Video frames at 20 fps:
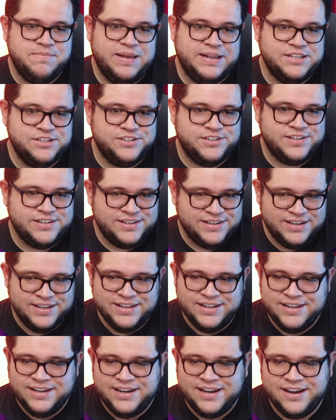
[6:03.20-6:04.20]
mentor,
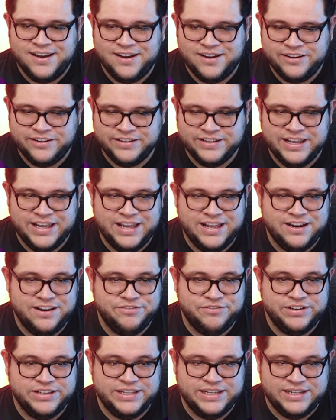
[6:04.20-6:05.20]
and I
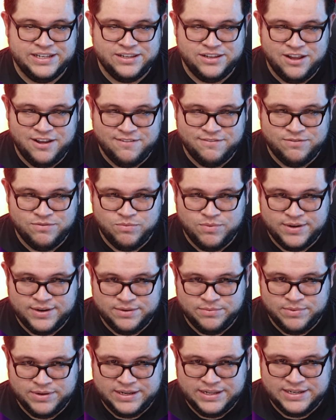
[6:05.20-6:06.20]
really love
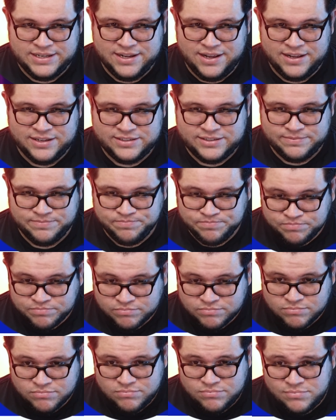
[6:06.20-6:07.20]
what he does.
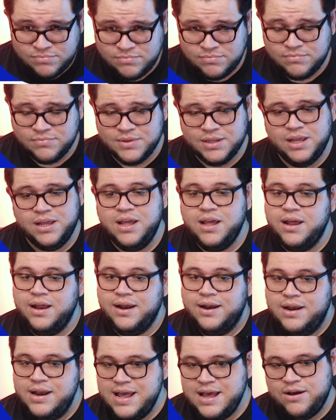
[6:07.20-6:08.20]

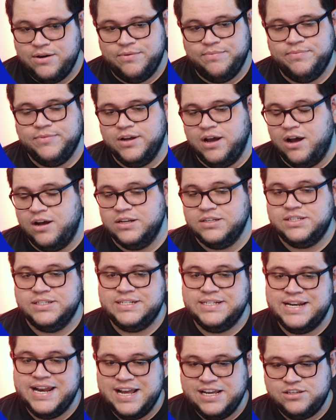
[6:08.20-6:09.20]
Now on to
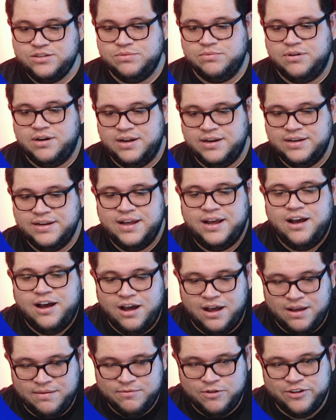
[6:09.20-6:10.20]
the next one.
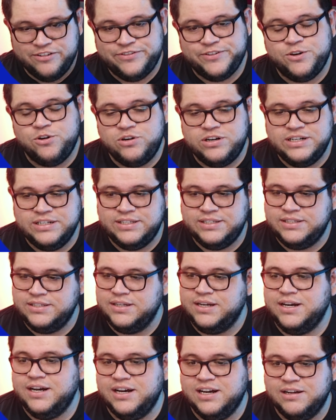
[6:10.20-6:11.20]
Of course,
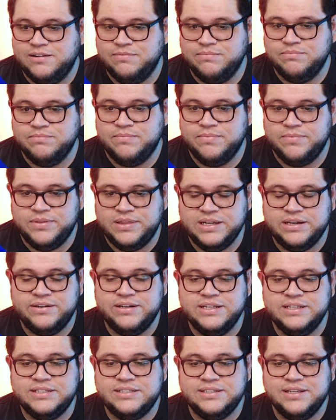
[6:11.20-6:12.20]

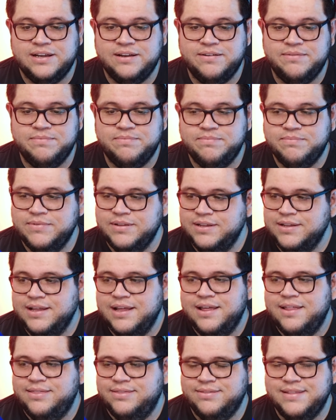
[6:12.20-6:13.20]
there is
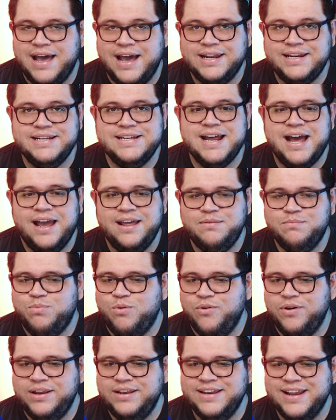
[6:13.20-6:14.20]

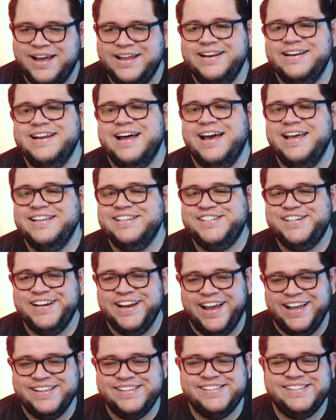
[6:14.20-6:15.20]
99.99
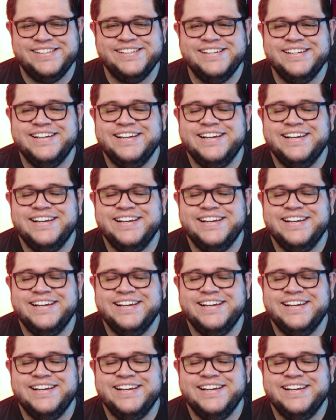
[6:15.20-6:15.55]
chance